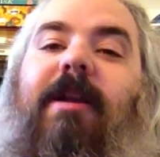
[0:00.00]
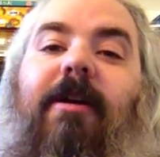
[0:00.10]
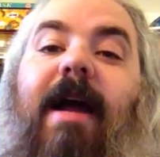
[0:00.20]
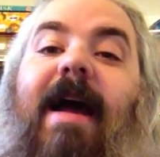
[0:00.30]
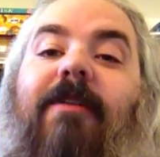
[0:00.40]

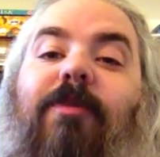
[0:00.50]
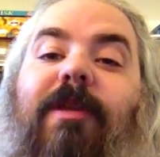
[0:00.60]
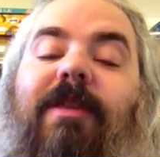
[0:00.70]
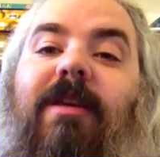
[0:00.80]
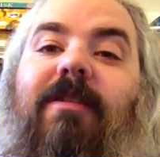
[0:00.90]
interact
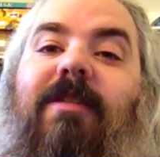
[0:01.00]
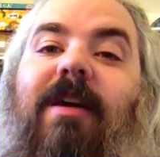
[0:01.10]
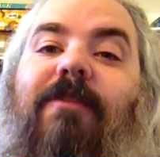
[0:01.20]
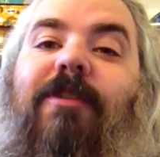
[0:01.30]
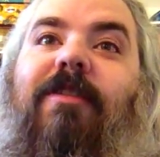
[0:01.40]
with things
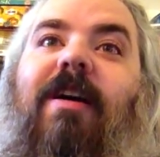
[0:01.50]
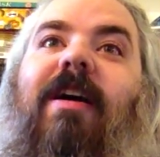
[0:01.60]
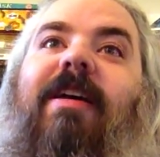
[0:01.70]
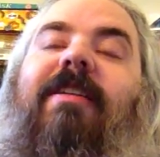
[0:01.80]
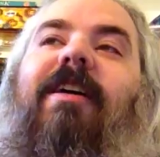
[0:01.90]
that I've
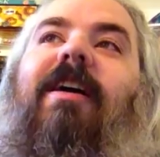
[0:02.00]
designed,